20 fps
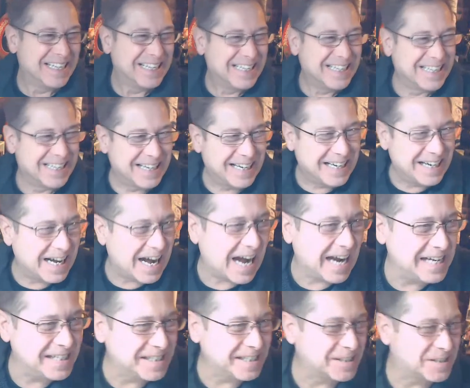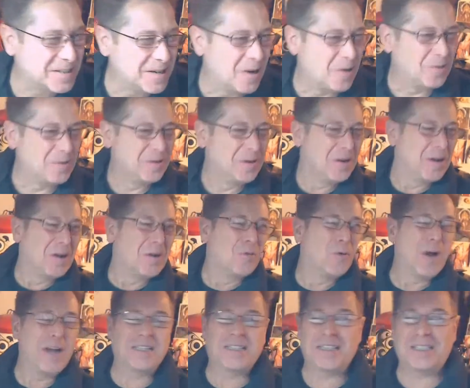Isaac Snowden,
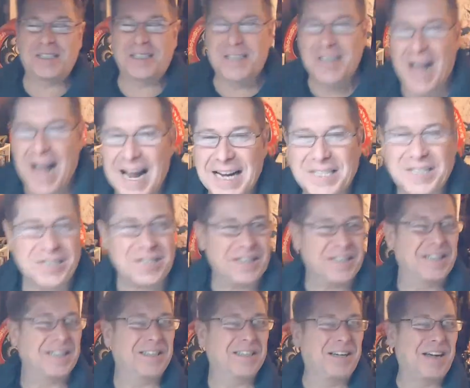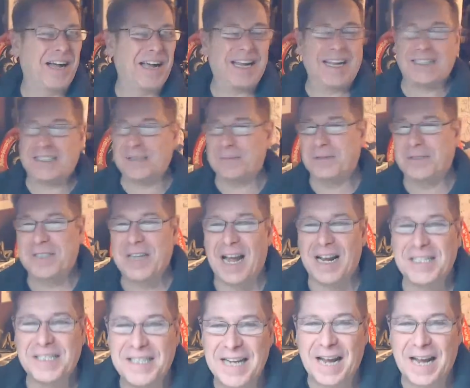where's the scotch? Oh, I got some
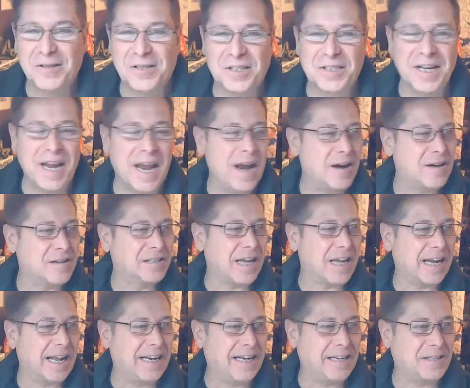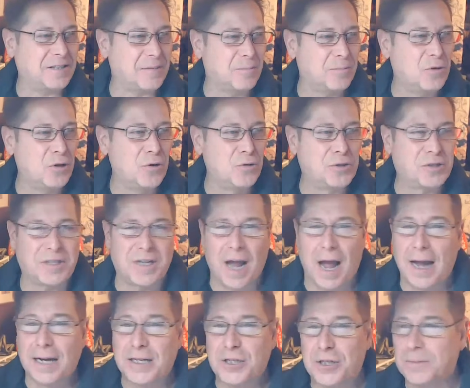scotch downstairs. I got to get some new
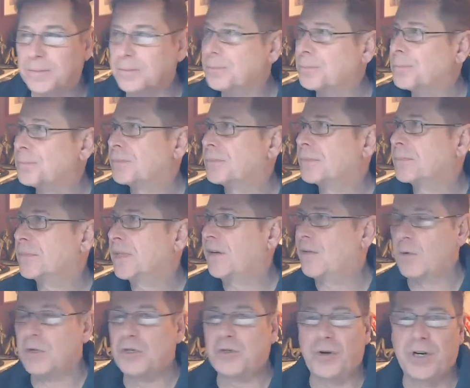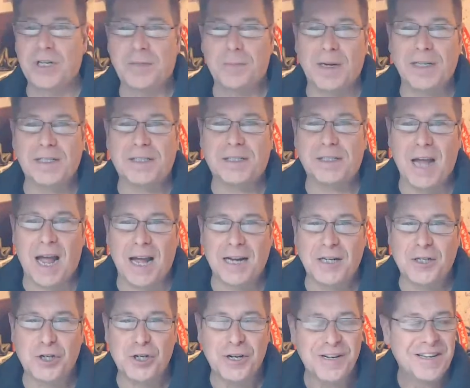scotch. Everyone drinks my
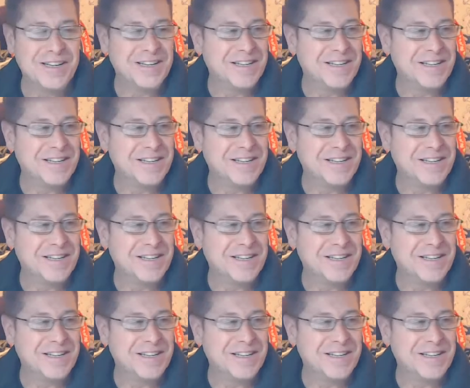scotch.